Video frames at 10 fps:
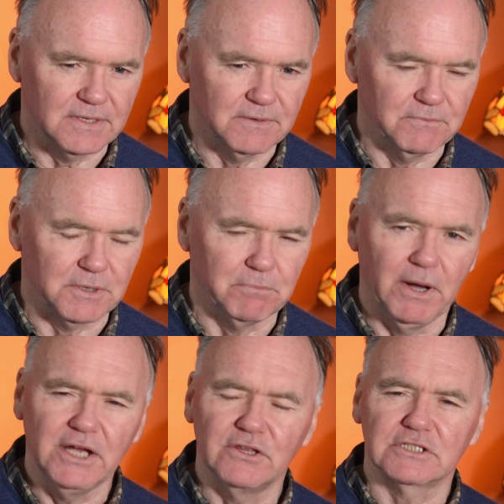with
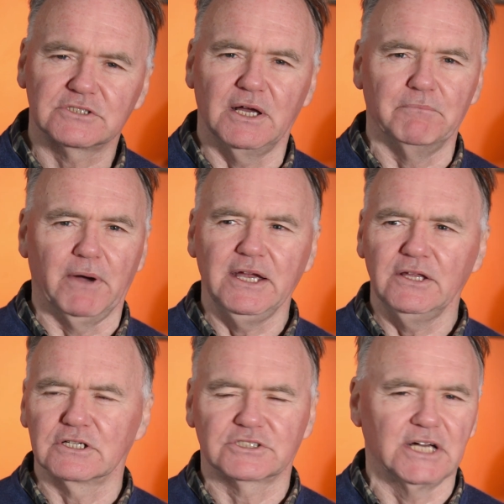my
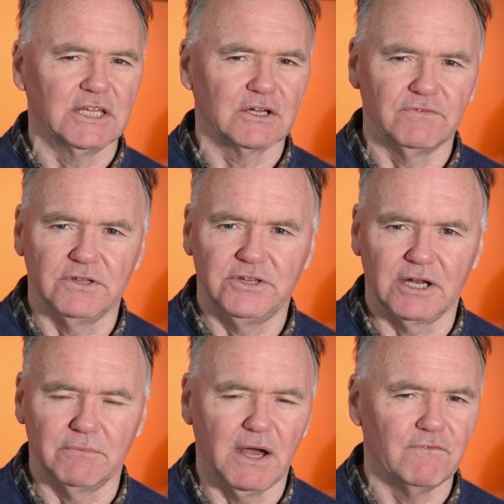understanding of the
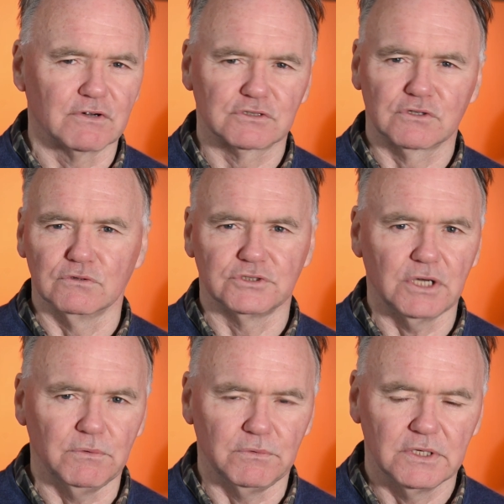term, ever slows
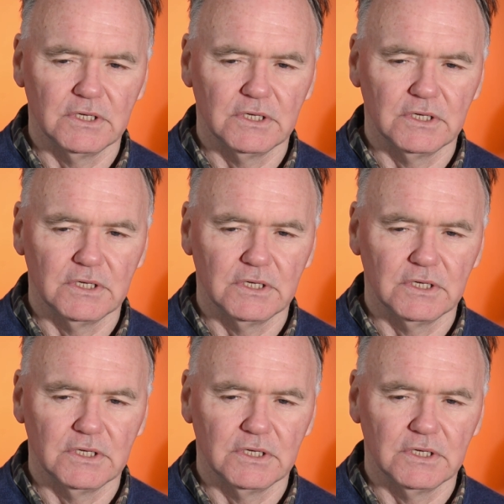down.